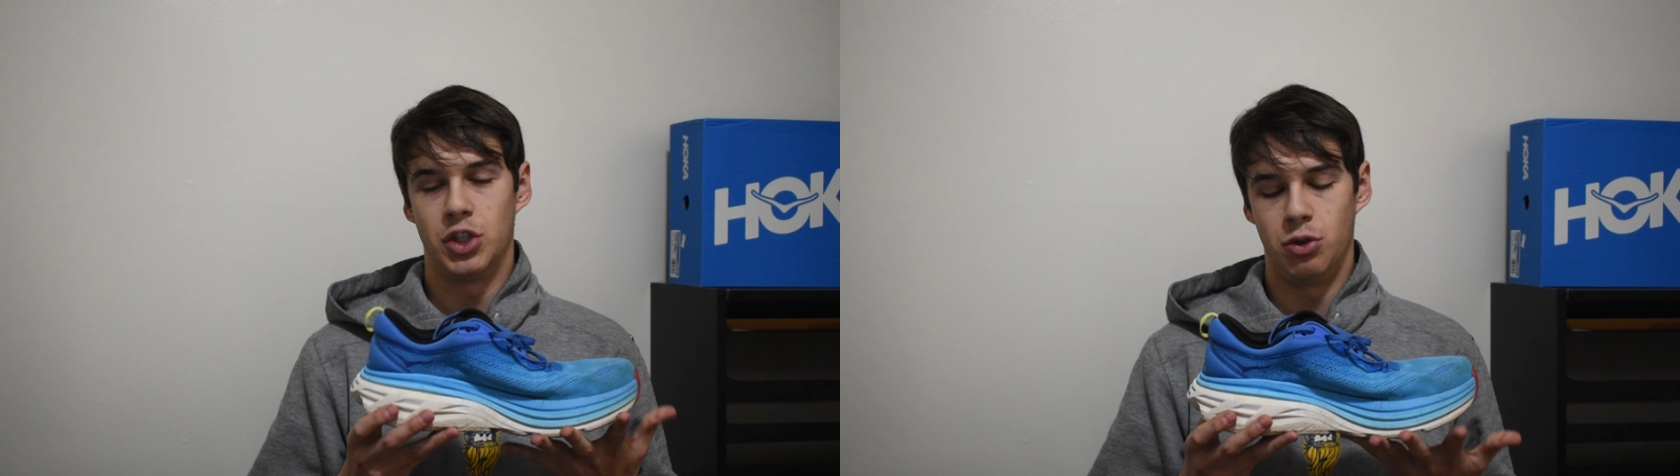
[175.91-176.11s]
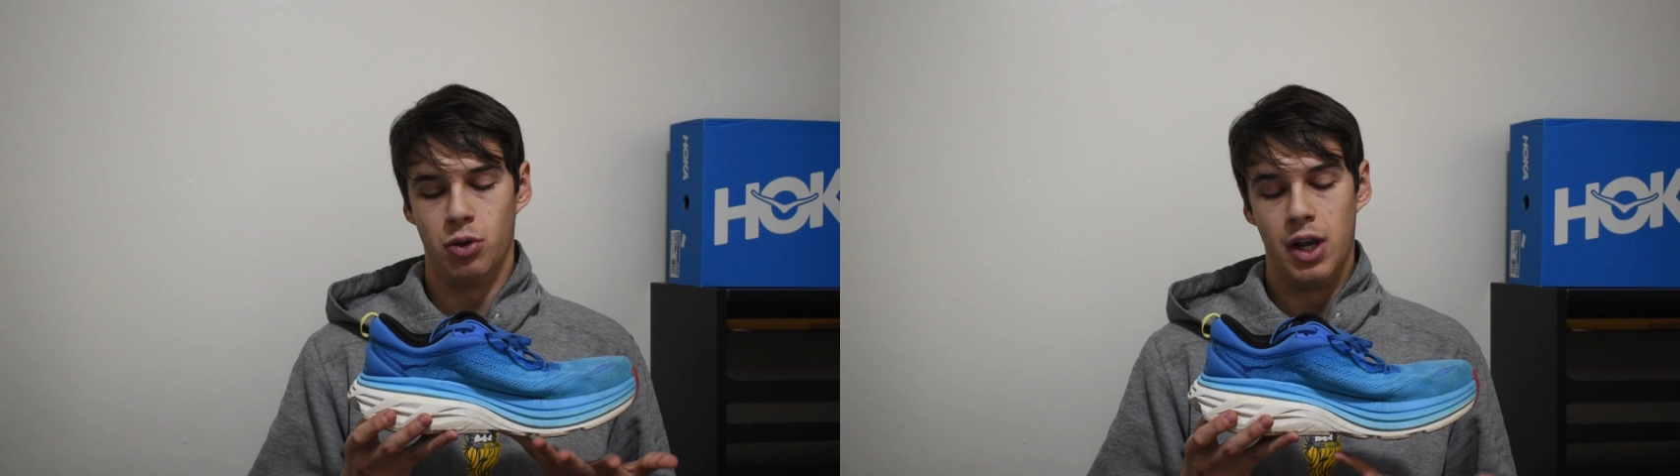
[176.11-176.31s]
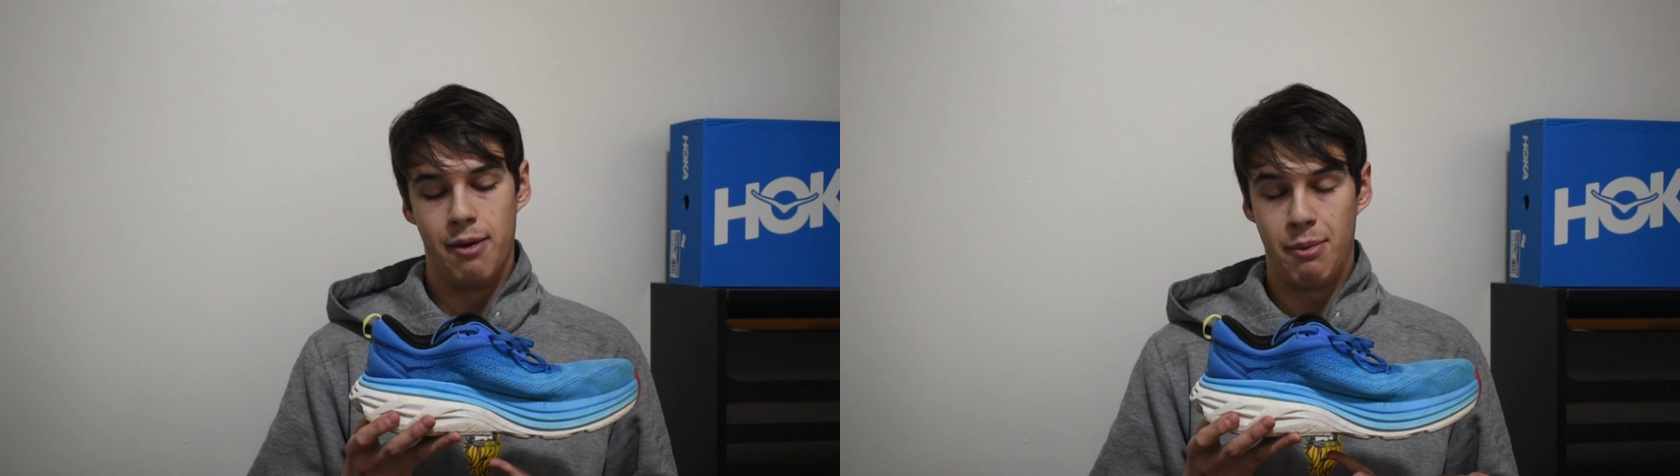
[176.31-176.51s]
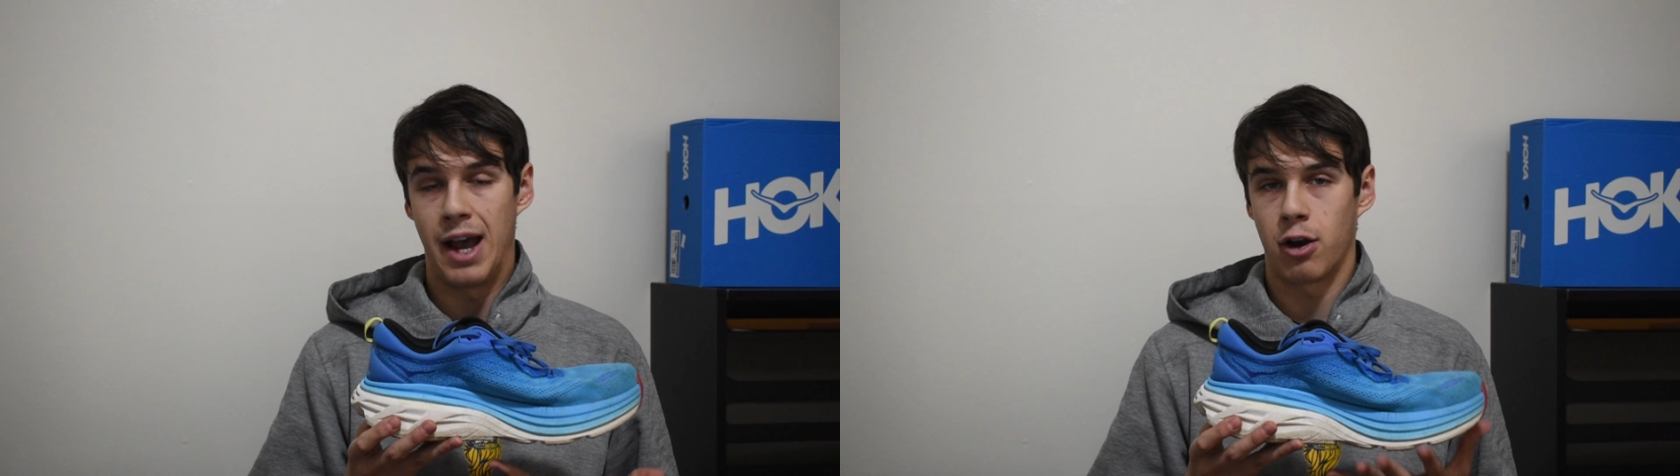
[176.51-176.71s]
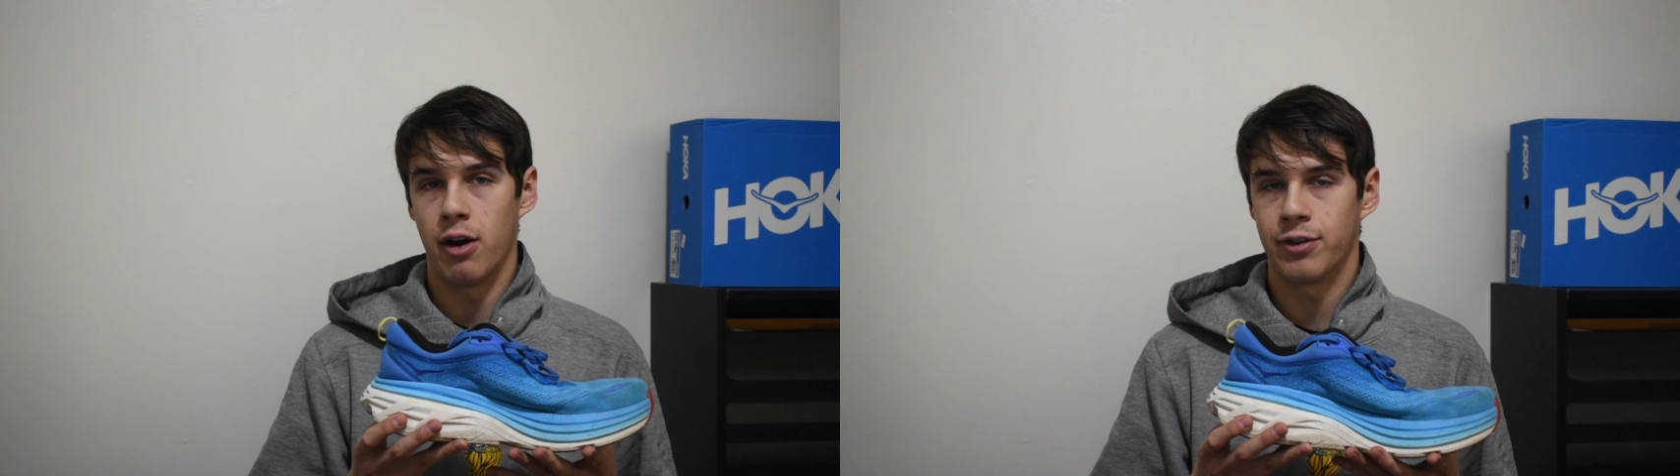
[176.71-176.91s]
you
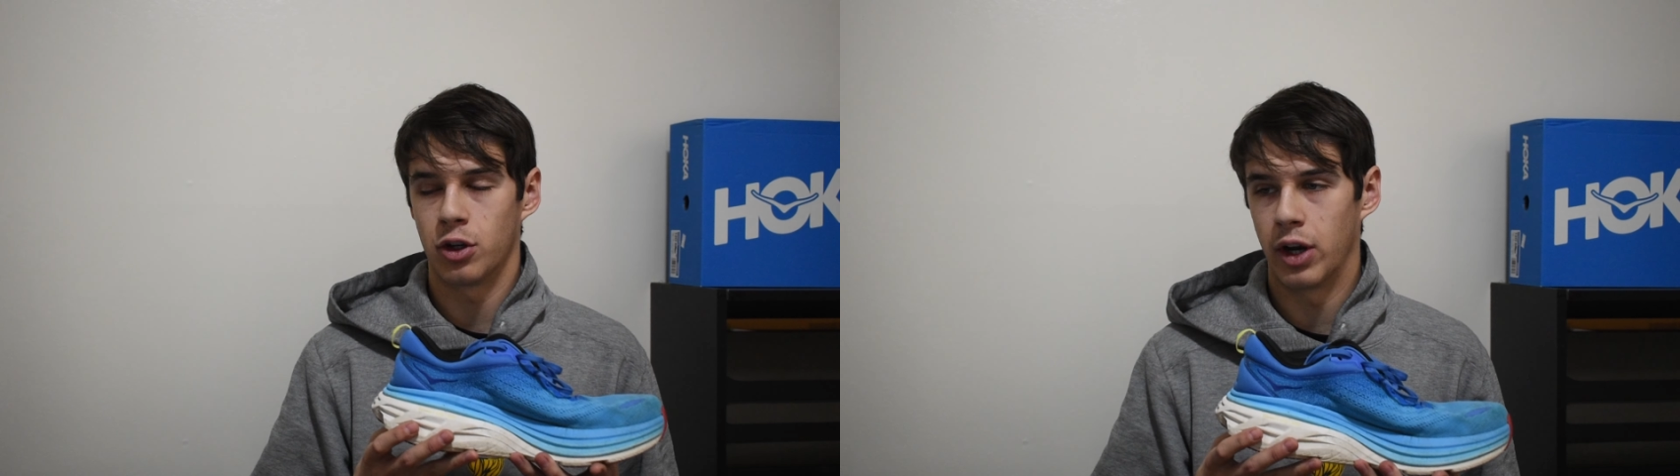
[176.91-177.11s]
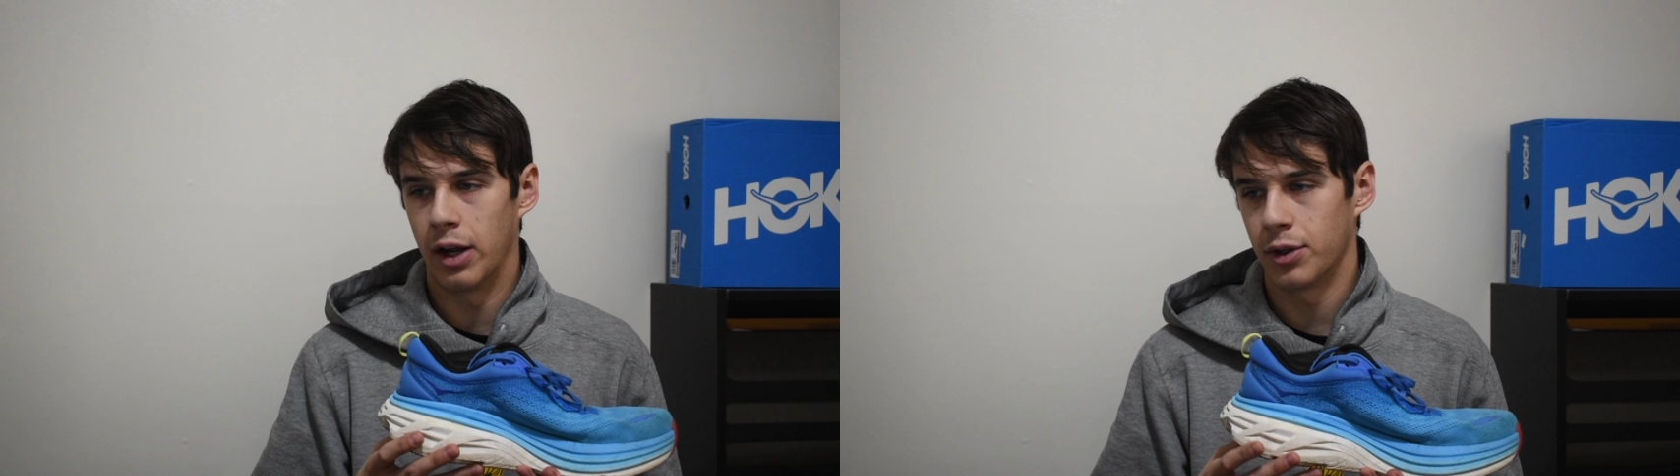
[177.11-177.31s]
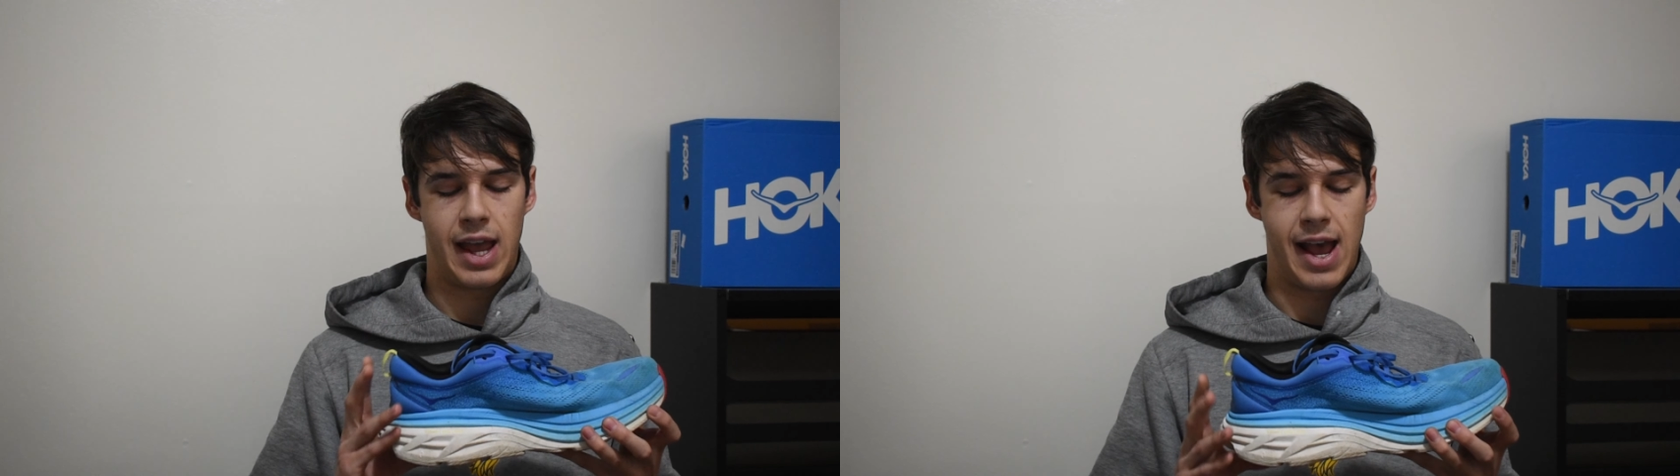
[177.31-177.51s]
back off the ground.